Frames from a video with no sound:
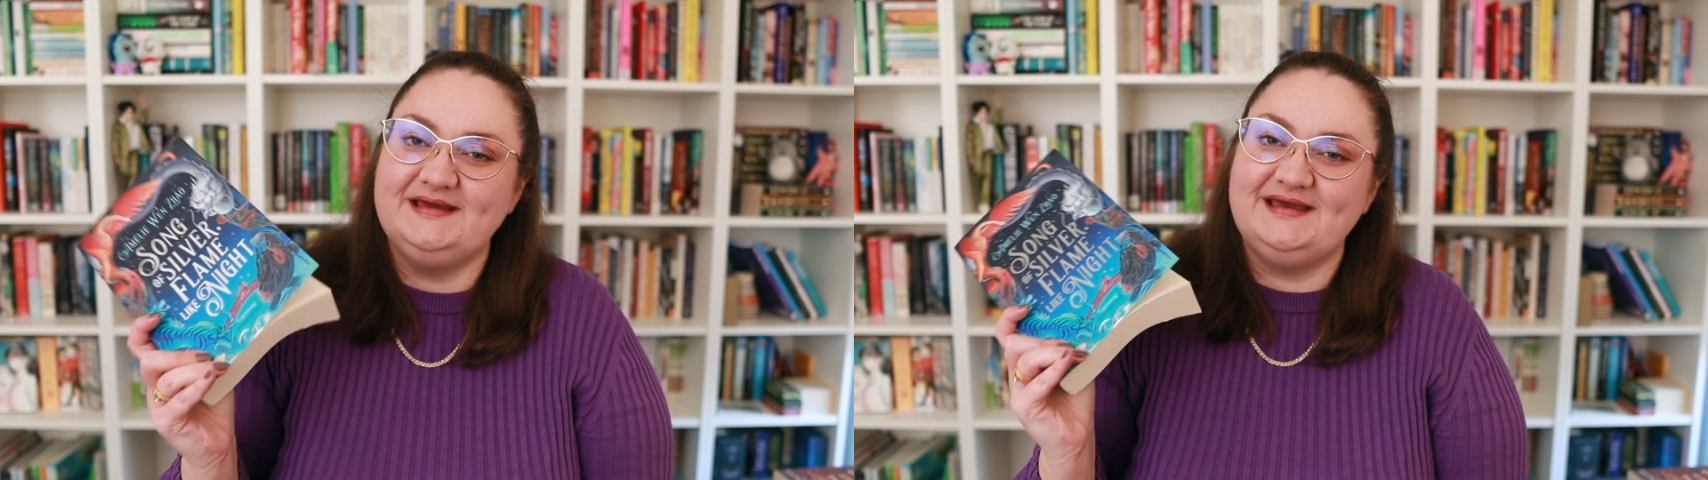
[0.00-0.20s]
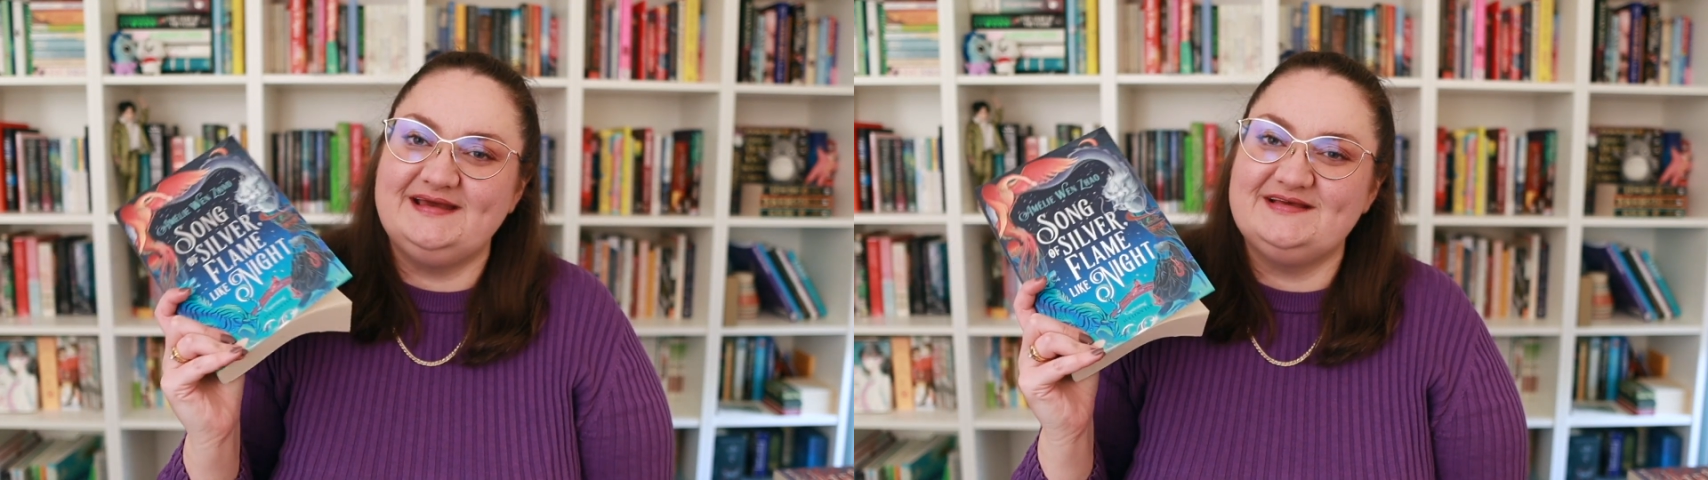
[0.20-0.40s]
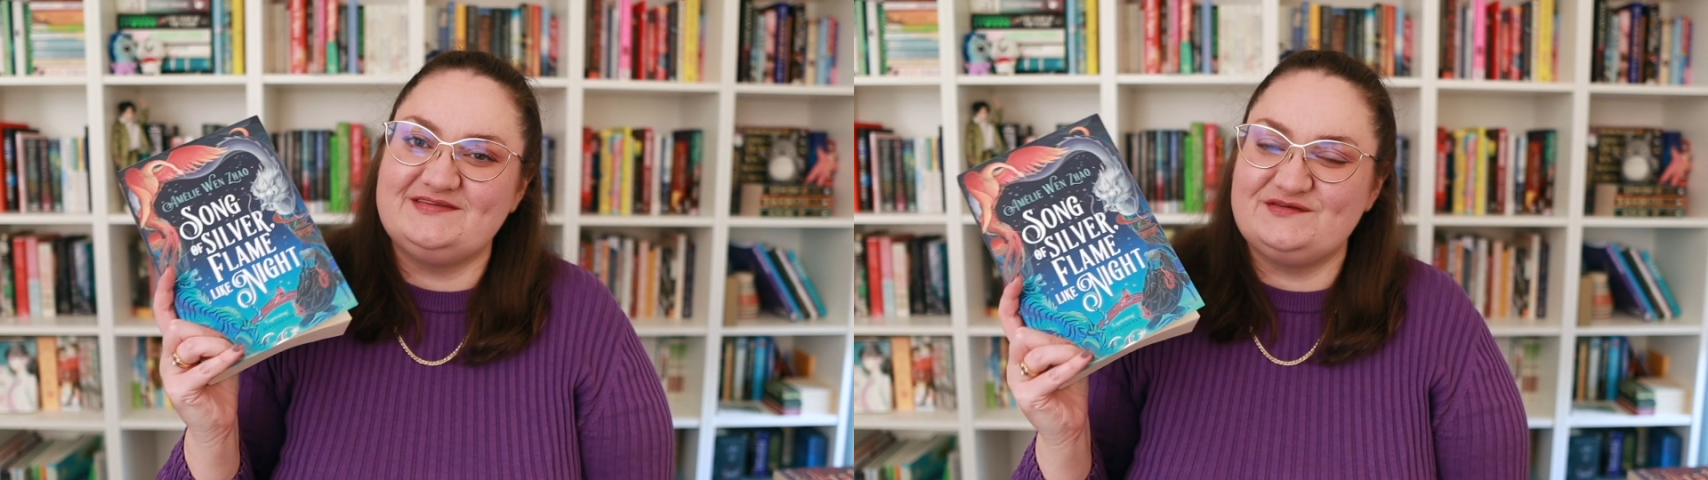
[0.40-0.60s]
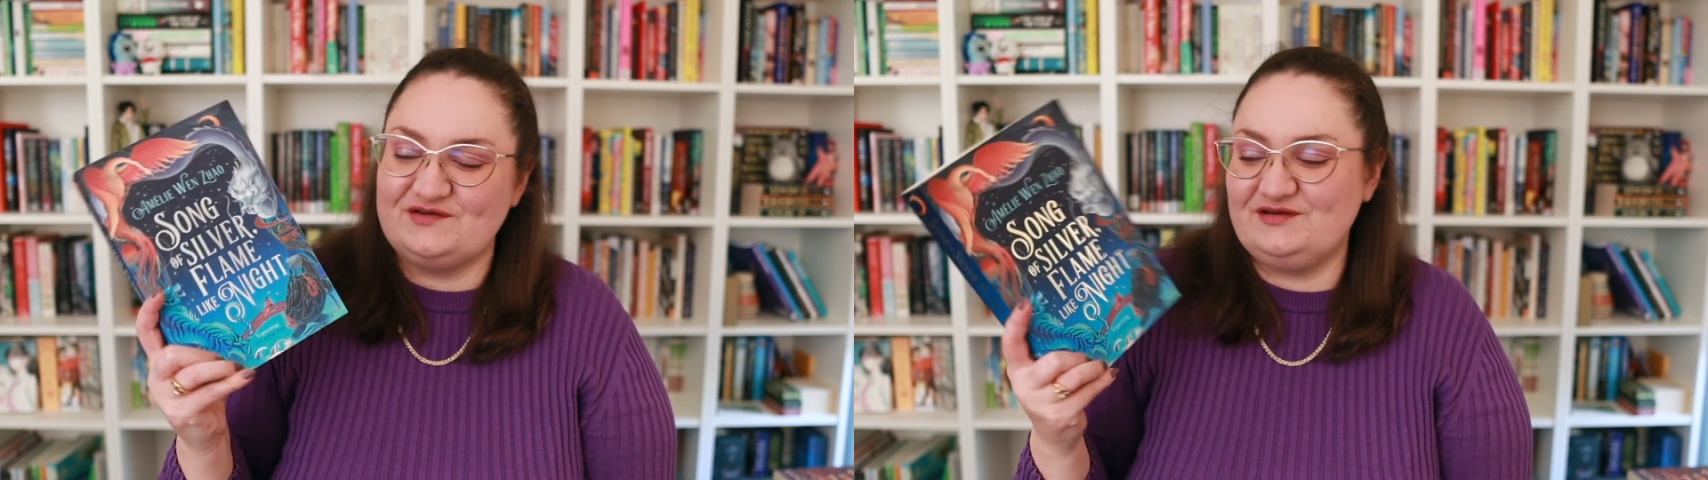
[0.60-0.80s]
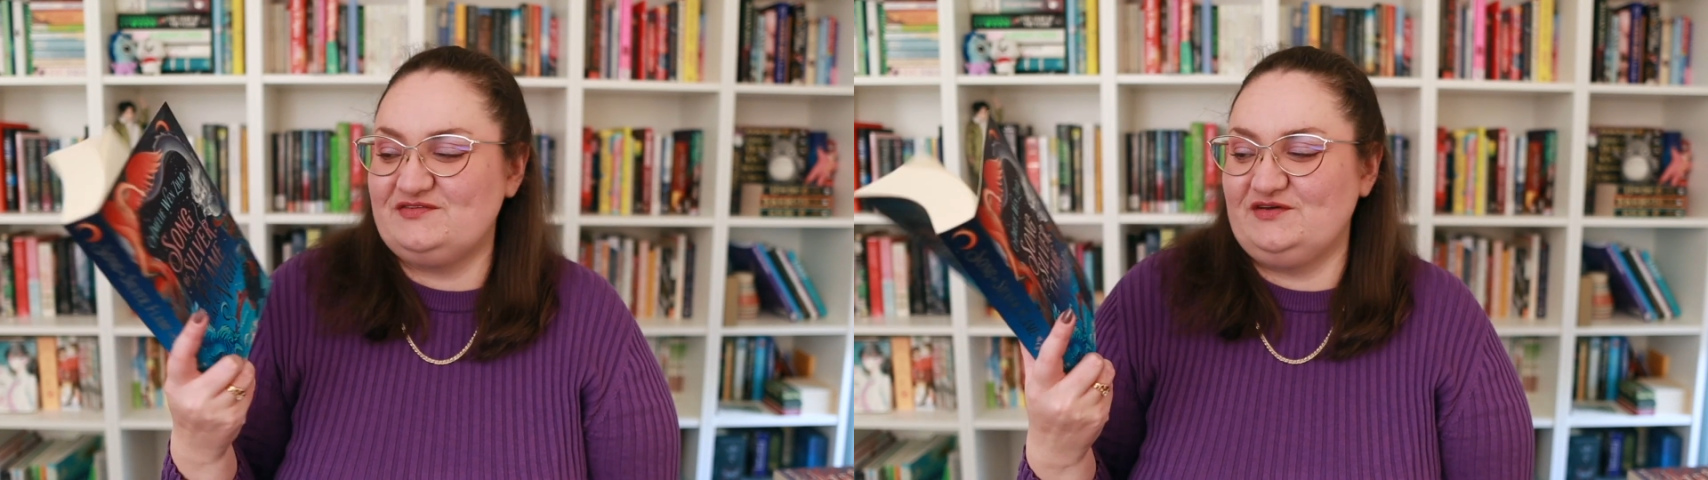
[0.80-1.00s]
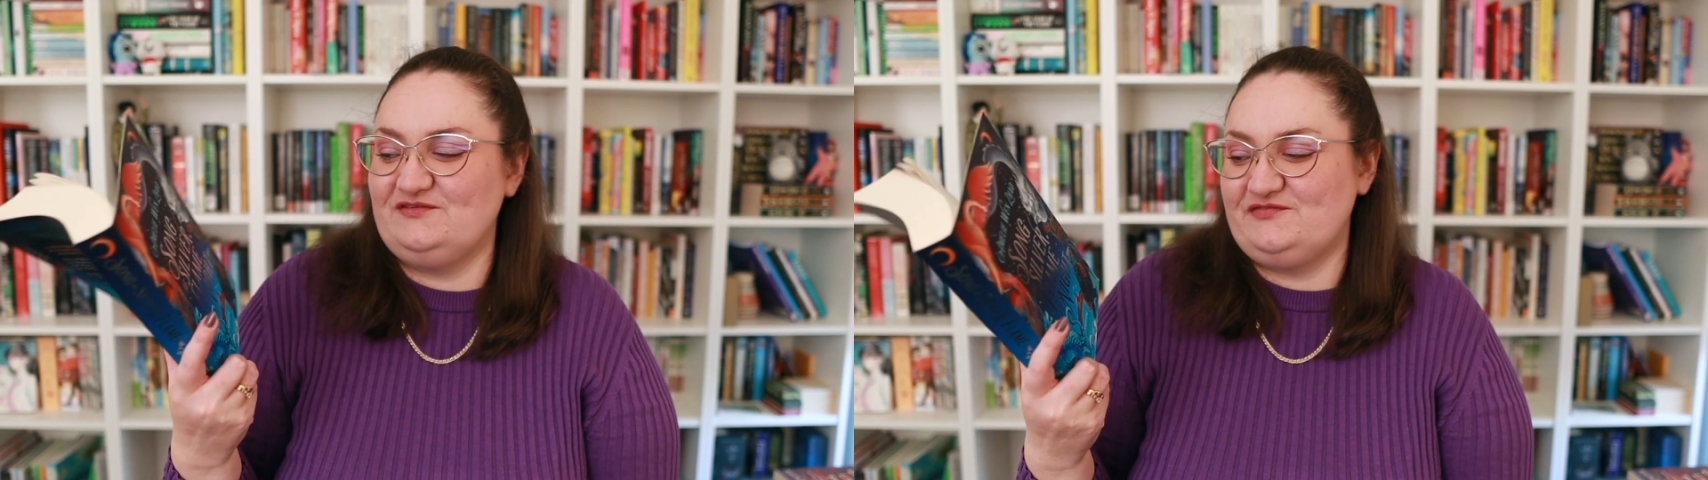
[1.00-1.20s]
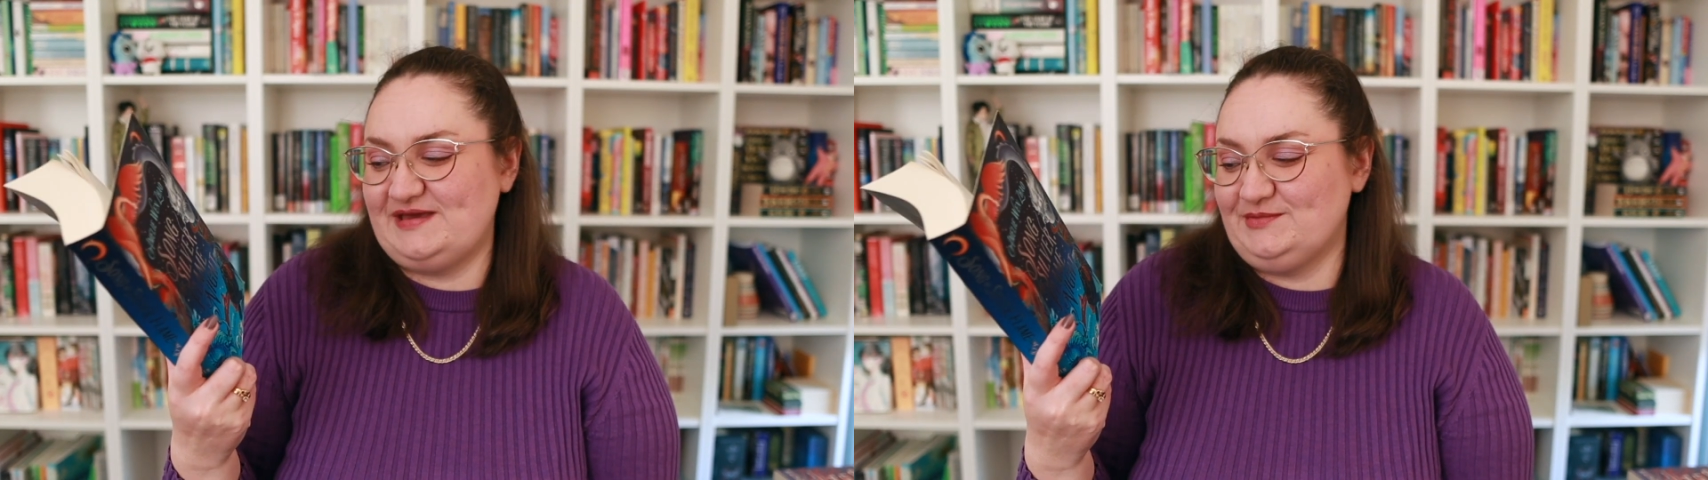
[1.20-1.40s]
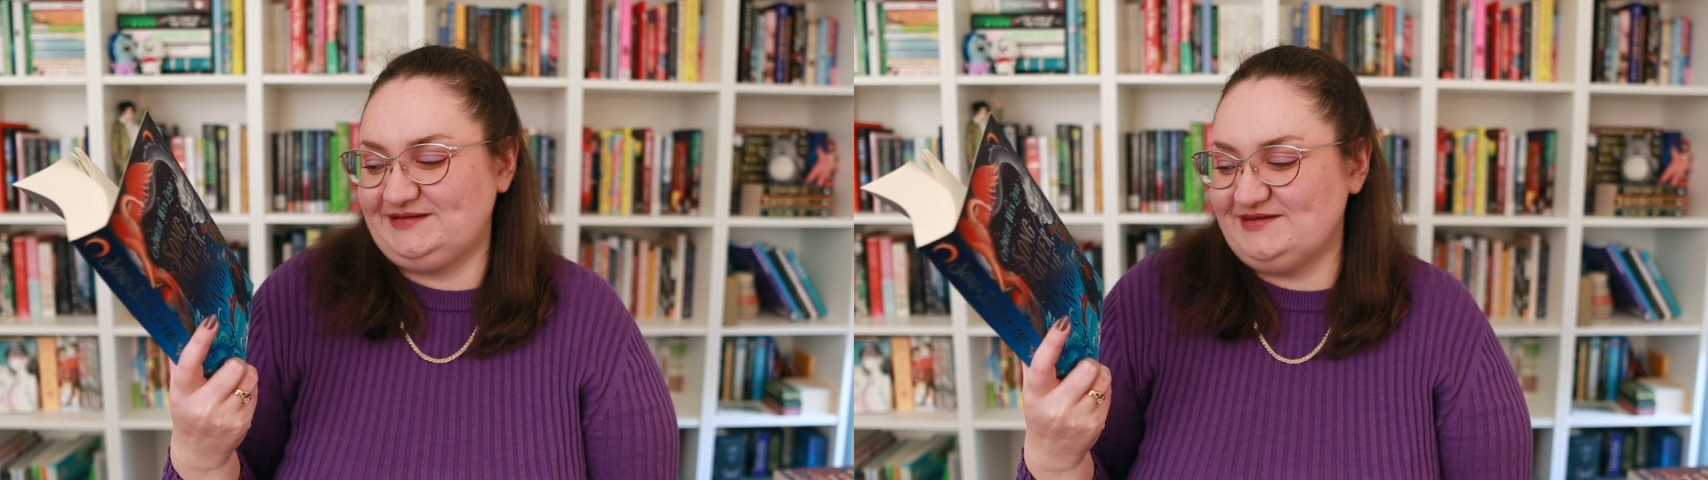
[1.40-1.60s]
is A Song of Silver
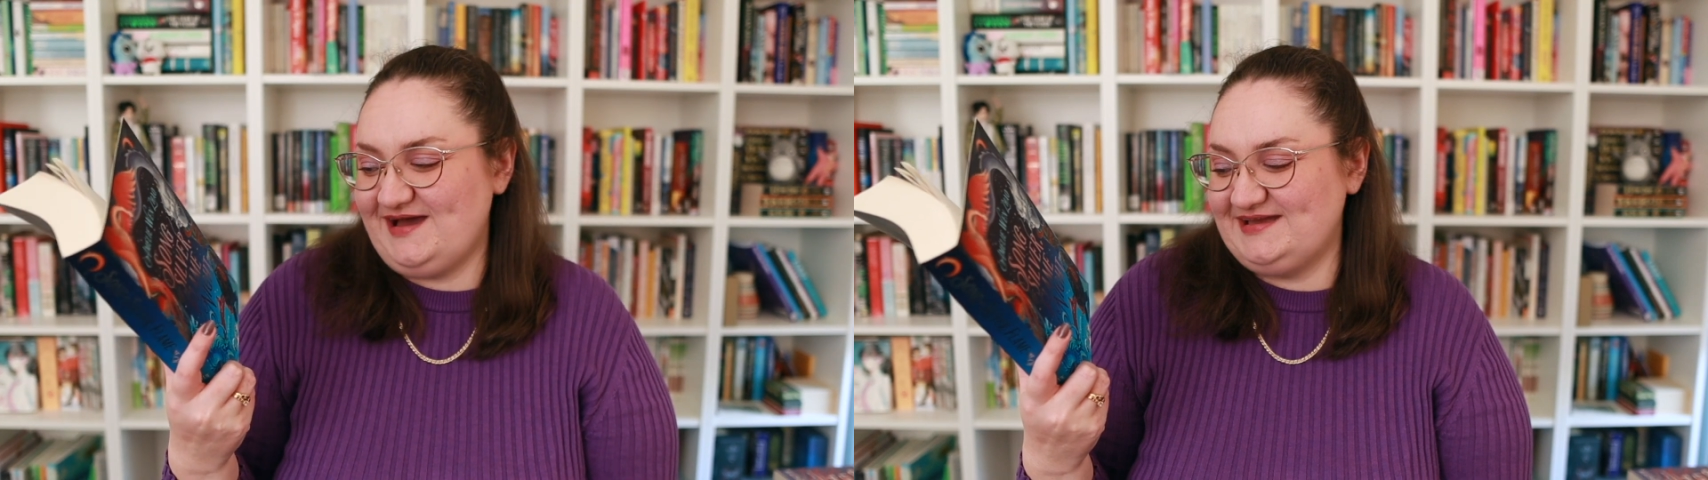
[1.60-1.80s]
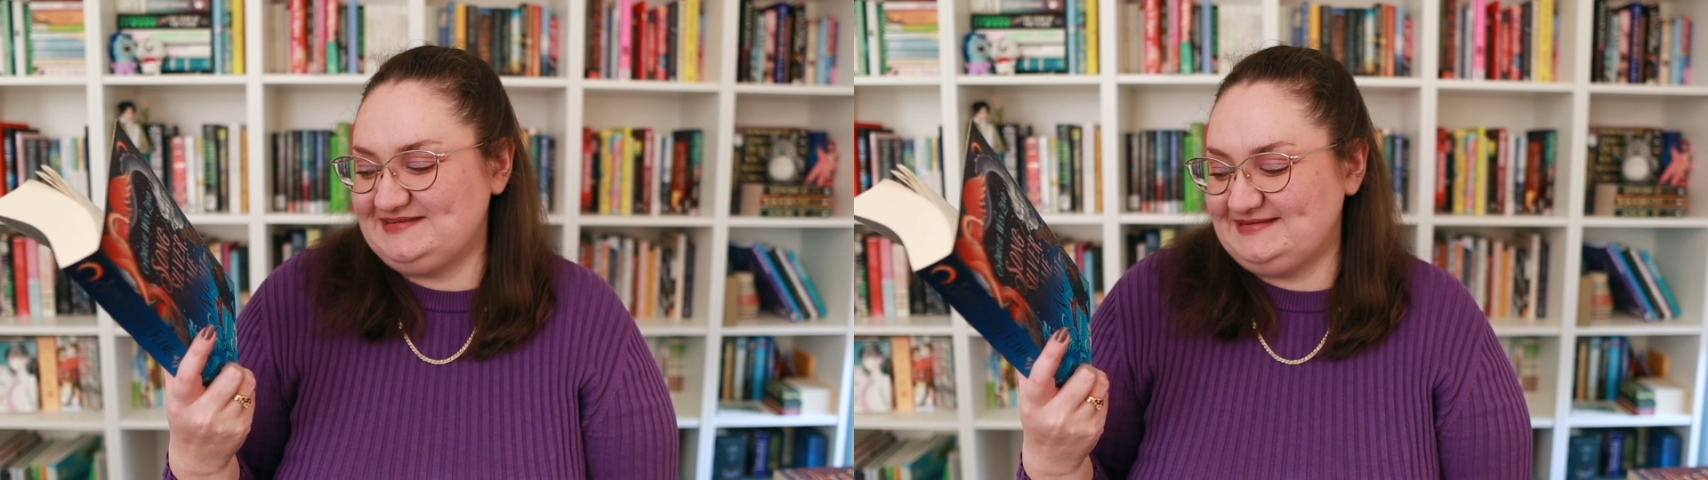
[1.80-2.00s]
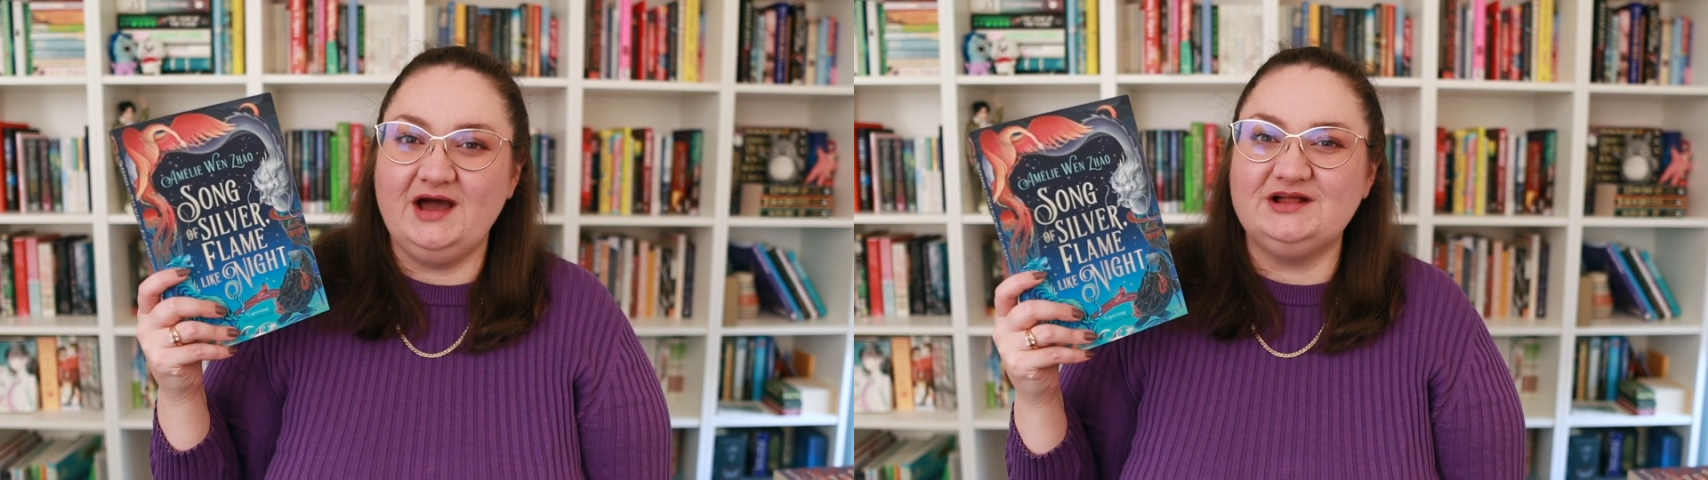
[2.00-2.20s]
Flame Like Night.